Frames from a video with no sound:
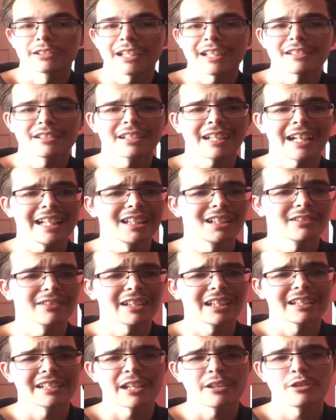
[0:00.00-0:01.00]
That's kind
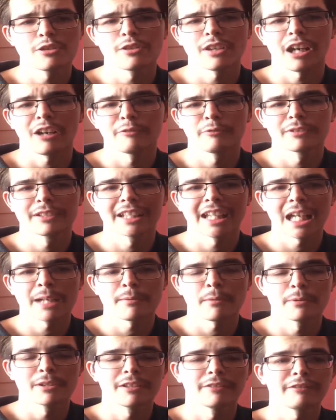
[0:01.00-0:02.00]
of an issue I have with the game.
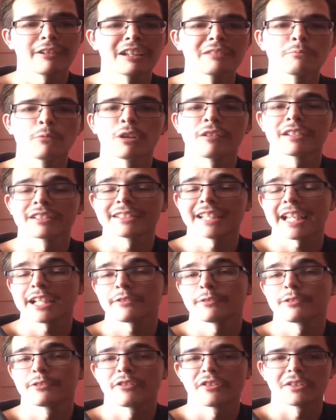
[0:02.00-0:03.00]
I would have liked more
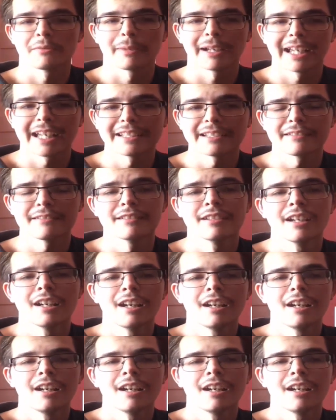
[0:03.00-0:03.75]
accessories from the beginning.